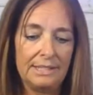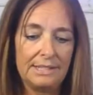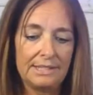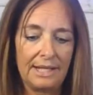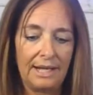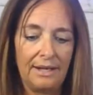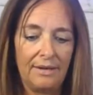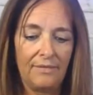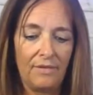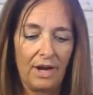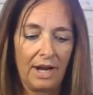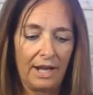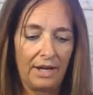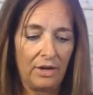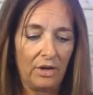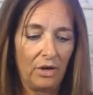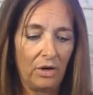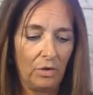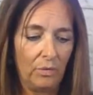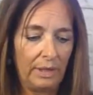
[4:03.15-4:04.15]
state of
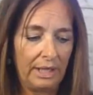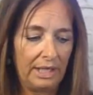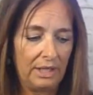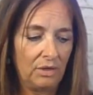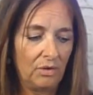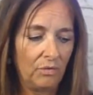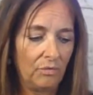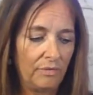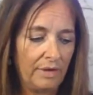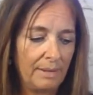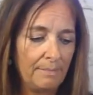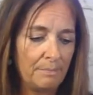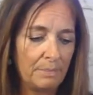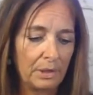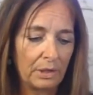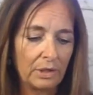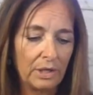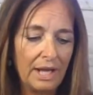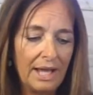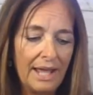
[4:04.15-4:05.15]
Idaho, in
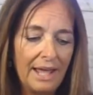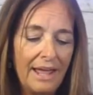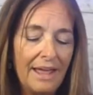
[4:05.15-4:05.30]
November,